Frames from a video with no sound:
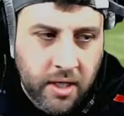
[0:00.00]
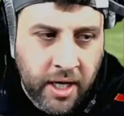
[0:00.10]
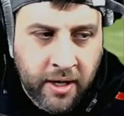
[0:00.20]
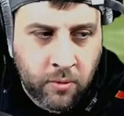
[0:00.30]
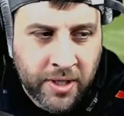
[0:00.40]

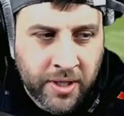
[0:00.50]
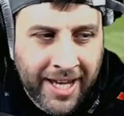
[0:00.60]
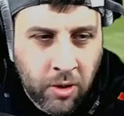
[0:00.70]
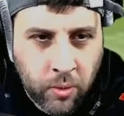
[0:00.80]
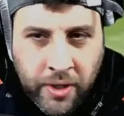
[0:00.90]
with the
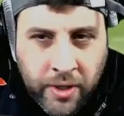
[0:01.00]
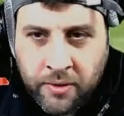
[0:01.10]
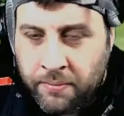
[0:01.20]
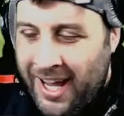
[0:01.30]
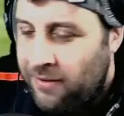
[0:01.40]
algorithm.
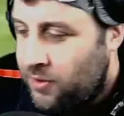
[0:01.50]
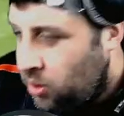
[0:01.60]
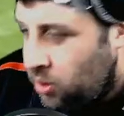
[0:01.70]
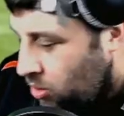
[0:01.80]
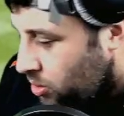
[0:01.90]
And of
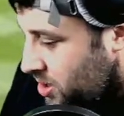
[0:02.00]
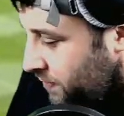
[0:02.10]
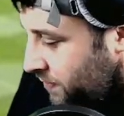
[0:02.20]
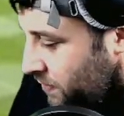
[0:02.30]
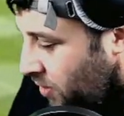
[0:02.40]
course, if you've
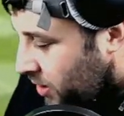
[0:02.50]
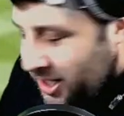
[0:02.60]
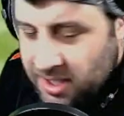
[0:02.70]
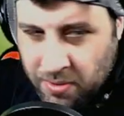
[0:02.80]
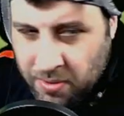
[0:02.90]
not yet
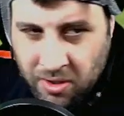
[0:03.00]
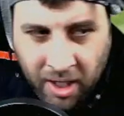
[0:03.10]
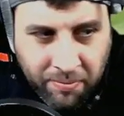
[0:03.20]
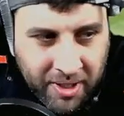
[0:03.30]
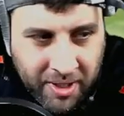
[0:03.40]
subscribed,
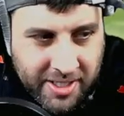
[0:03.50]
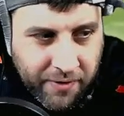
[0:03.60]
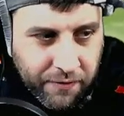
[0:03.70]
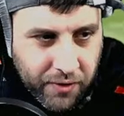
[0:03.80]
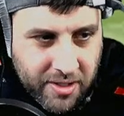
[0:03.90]
please feel
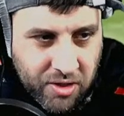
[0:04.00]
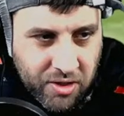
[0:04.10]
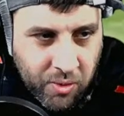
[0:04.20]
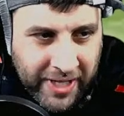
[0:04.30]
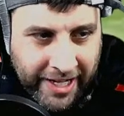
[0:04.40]
free to do
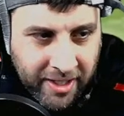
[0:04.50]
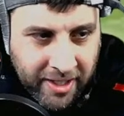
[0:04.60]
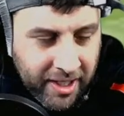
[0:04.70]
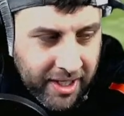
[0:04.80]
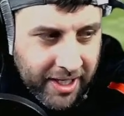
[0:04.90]
that.
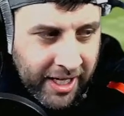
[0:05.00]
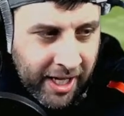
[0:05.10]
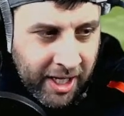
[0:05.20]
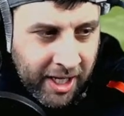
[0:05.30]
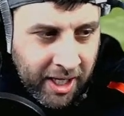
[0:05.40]

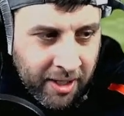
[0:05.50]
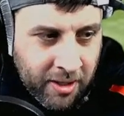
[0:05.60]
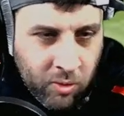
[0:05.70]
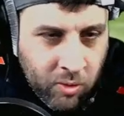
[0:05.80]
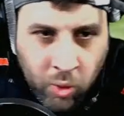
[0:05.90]

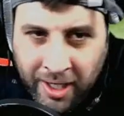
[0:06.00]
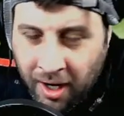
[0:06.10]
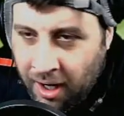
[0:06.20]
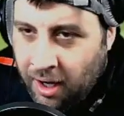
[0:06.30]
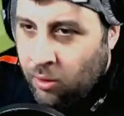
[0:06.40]
We
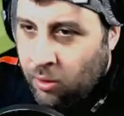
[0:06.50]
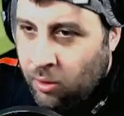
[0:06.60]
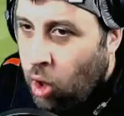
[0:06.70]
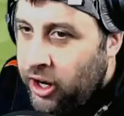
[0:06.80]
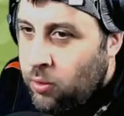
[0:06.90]
are
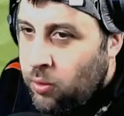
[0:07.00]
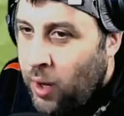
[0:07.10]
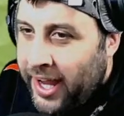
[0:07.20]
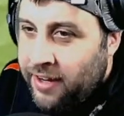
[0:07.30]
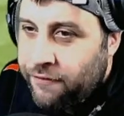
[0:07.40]
1
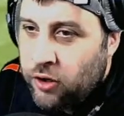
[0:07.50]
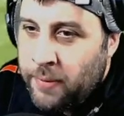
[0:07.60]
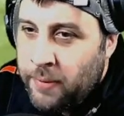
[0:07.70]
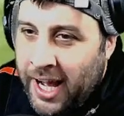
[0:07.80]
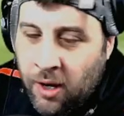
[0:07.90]
away from
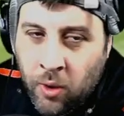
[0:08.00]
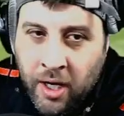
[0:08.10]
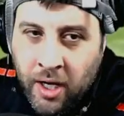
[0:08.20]
our